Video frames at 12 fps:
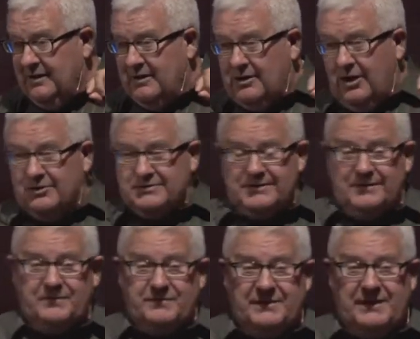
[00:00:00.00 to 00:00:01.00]
Because
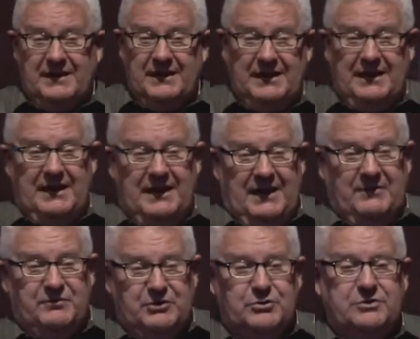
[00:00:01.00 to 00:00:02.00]

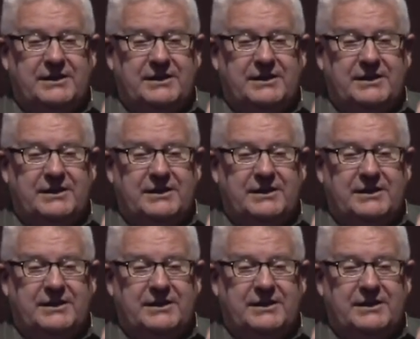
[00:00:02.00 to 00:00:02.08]
if you